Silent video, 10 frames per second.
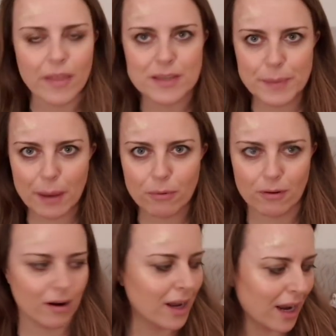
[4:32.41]
There's people
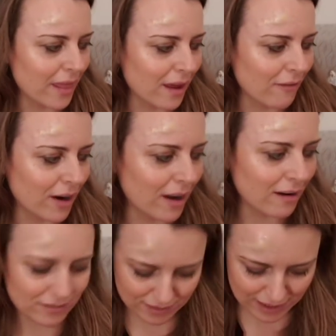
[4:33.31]
crying out there right now.